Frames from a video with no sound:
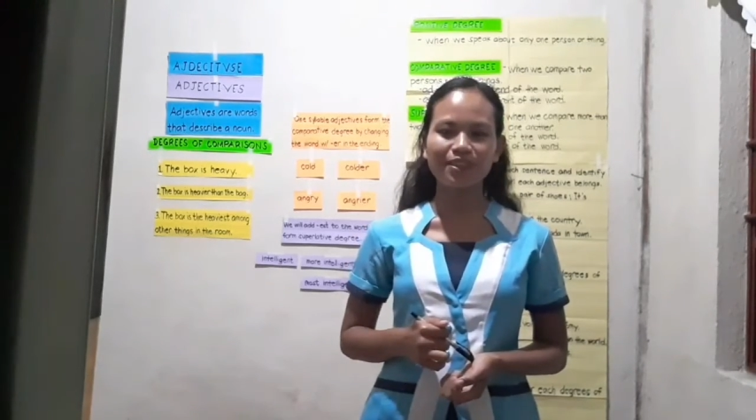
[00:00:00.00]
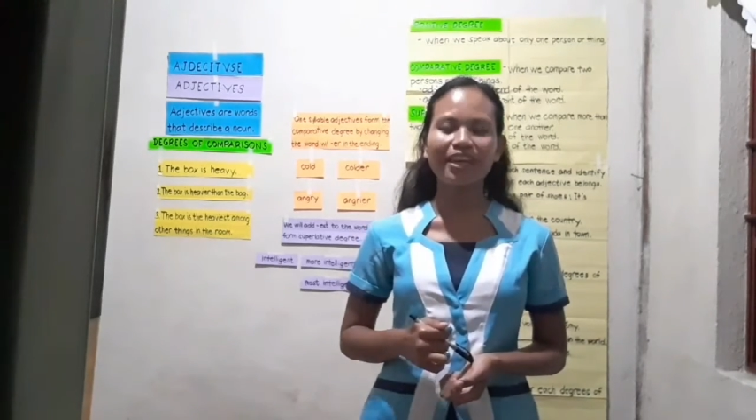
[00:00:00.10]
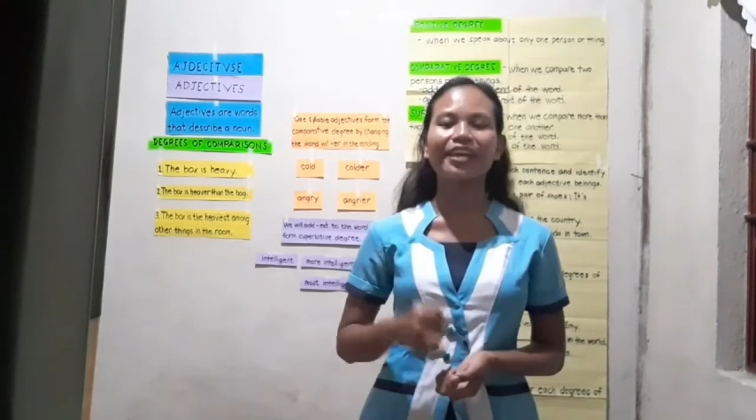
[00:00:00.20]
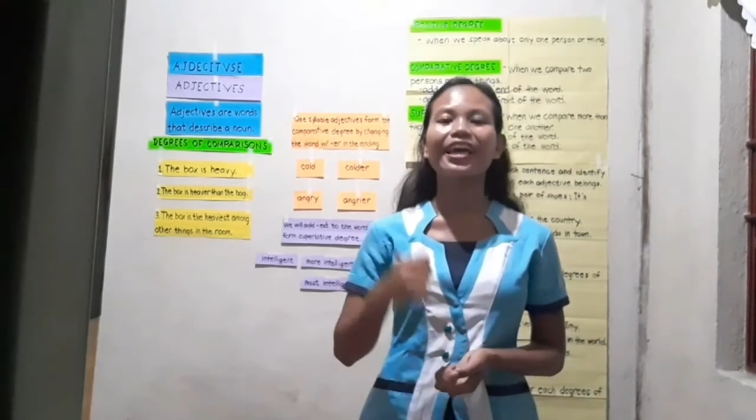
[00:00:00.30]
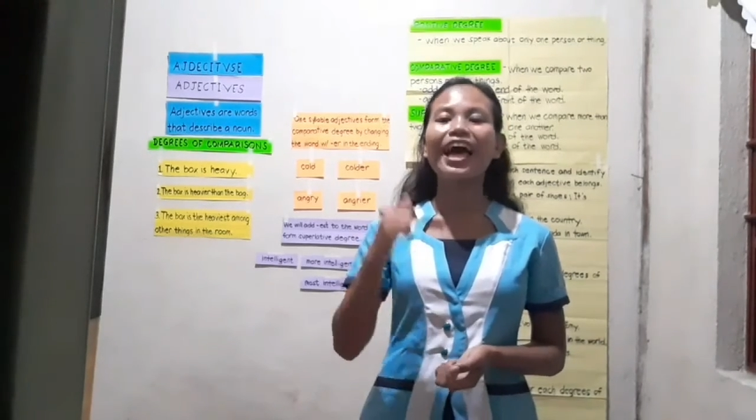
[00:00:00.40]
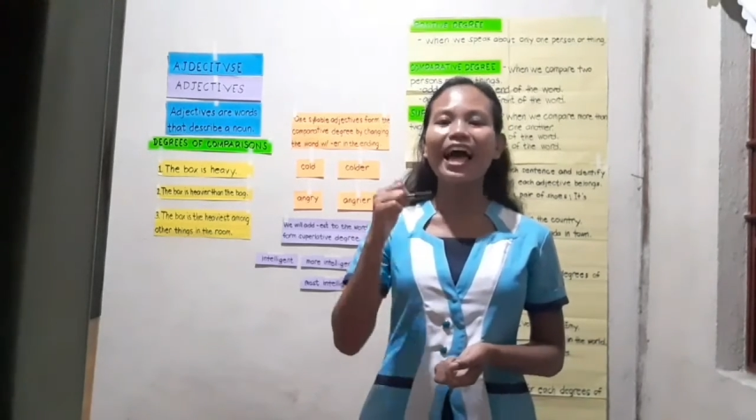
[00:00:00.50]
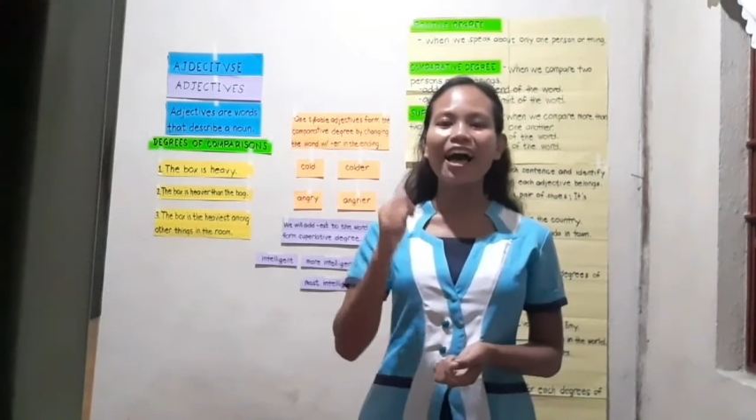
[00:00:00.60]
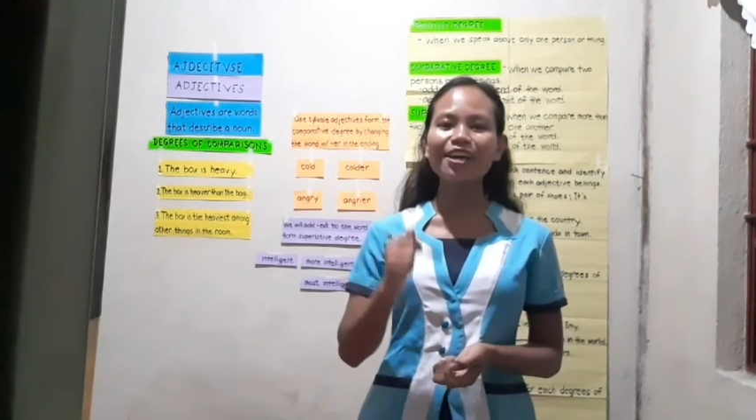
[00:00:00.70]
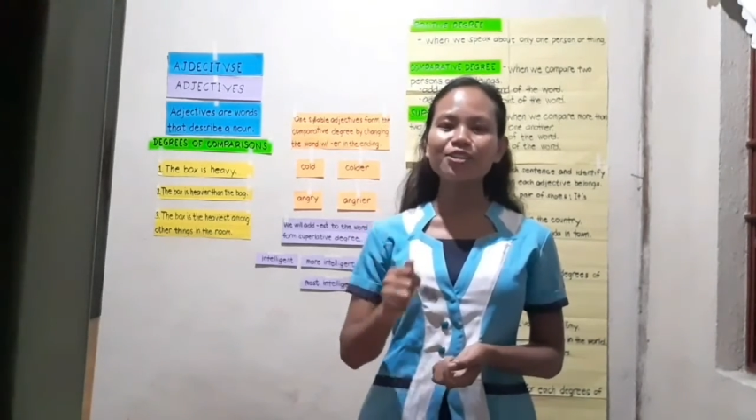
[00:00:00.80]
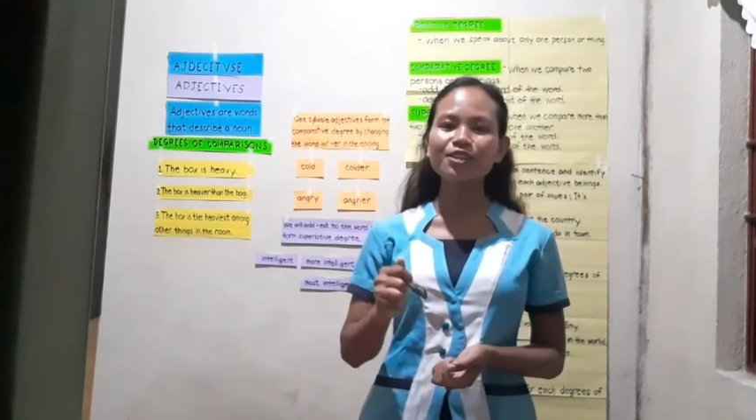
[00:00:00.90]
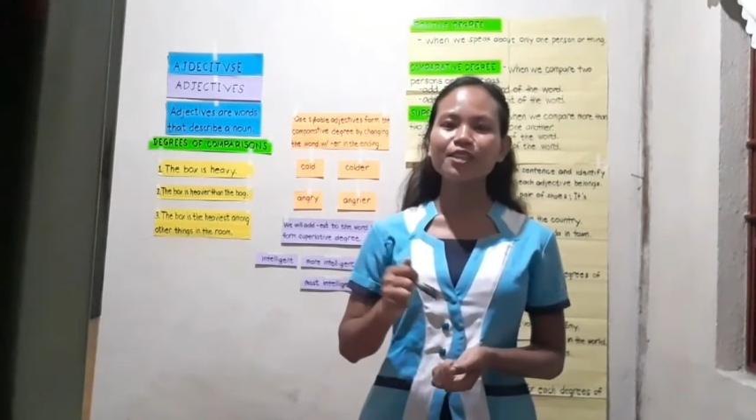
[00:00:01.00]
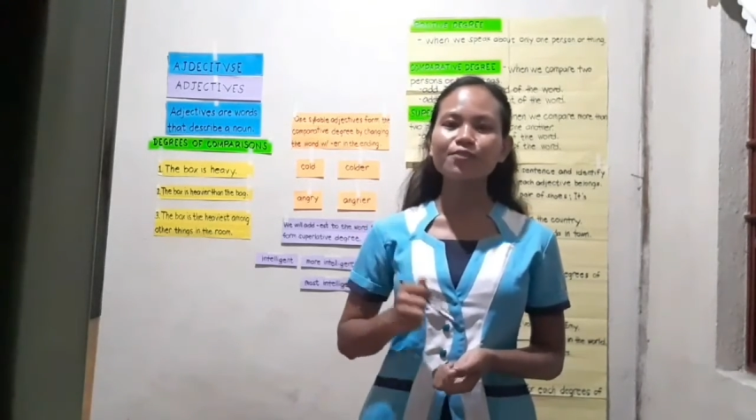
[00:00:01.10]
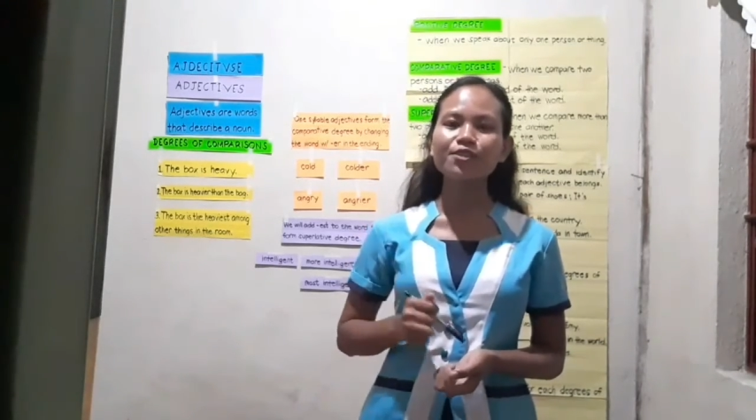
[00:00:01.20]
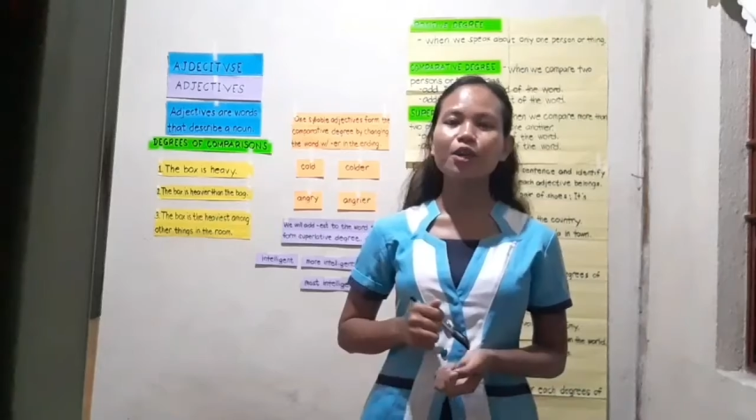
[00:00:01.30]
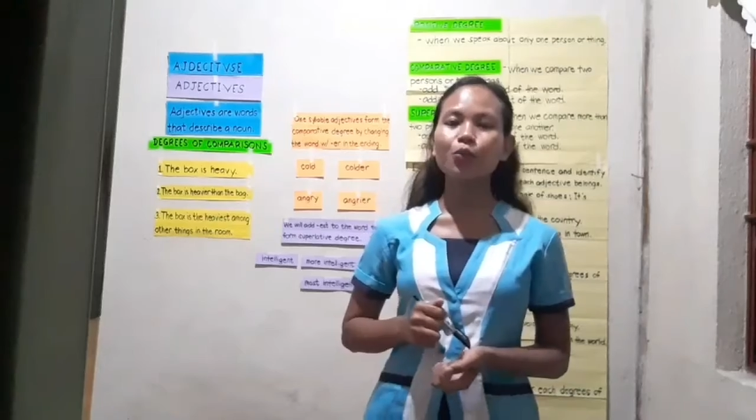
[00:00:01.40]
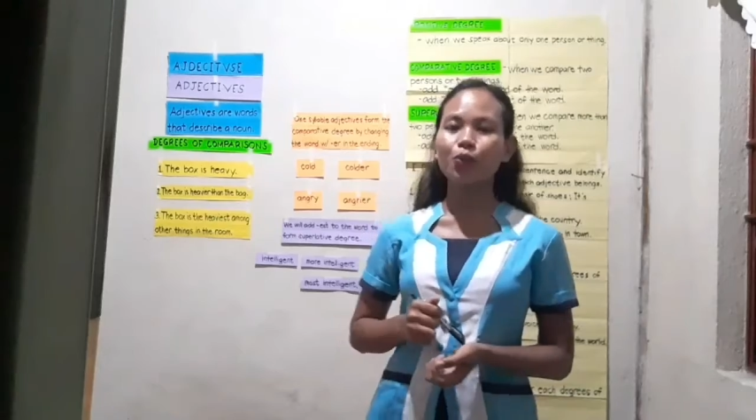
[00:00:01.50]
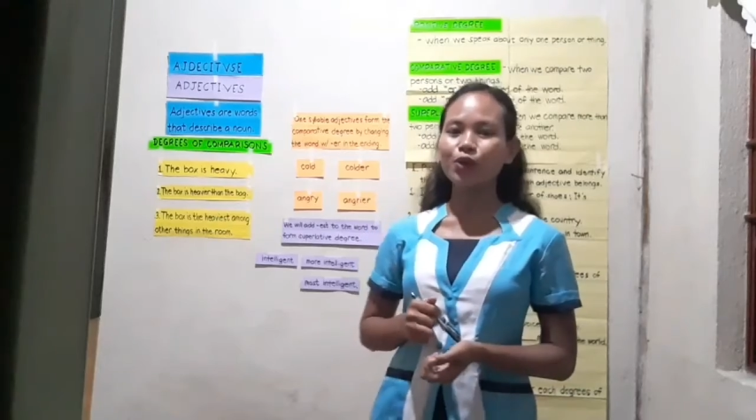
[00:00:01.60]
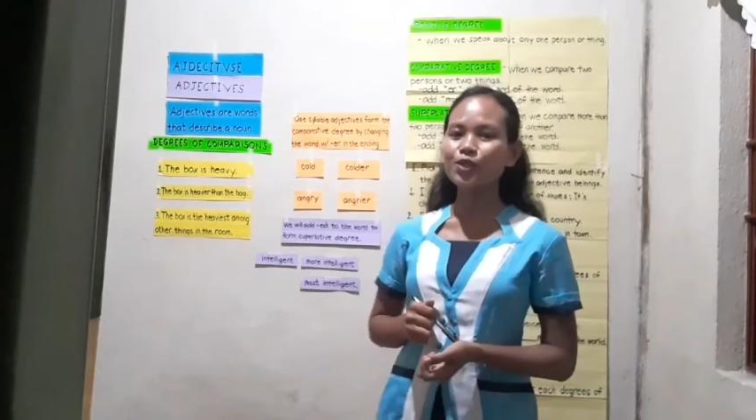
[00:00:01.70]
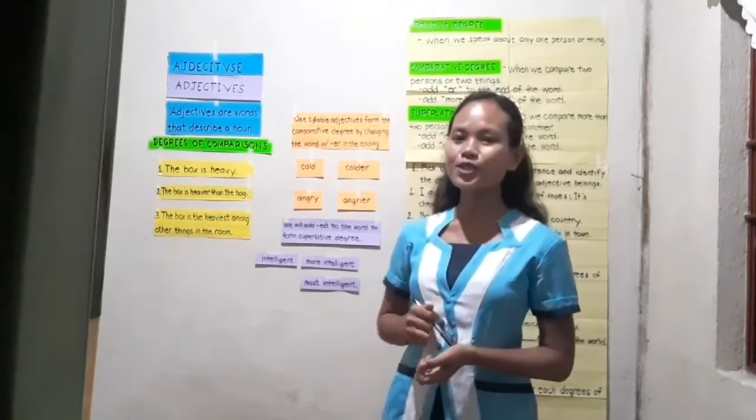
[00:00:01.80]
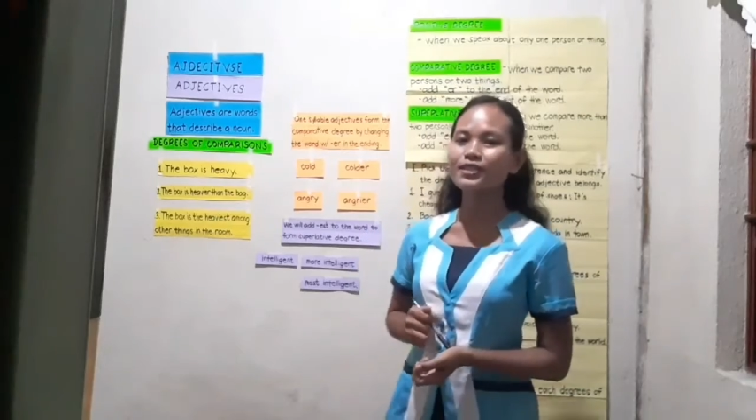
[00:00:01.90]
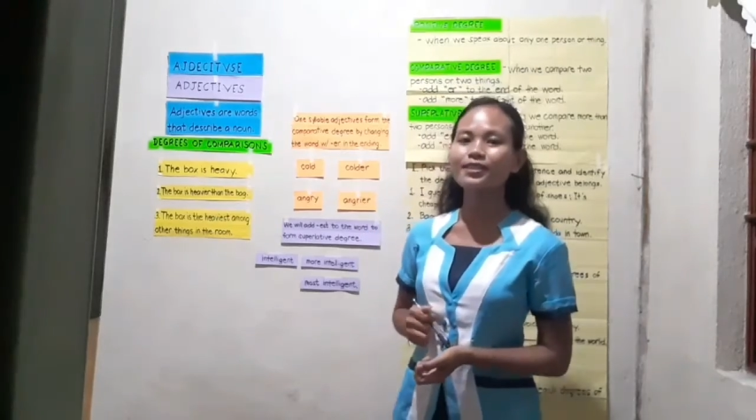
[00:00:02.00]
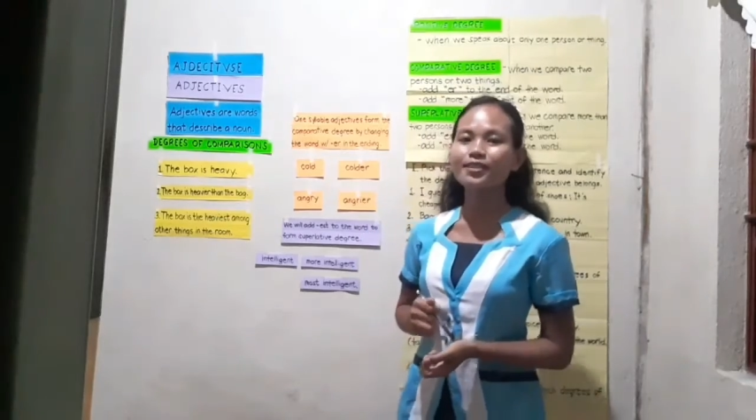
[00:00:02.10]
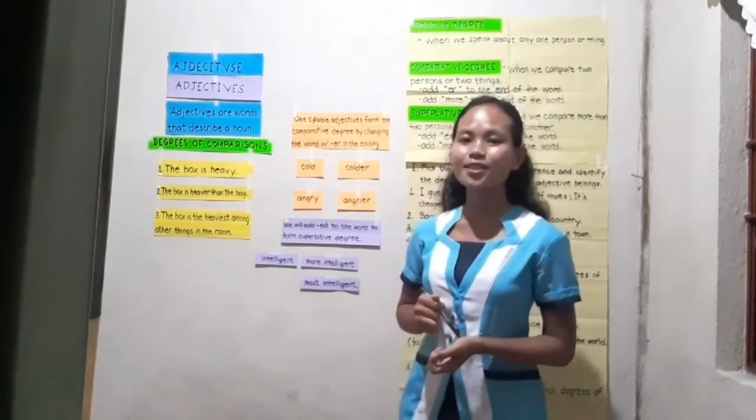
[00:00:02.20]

Okay, adjectives are words that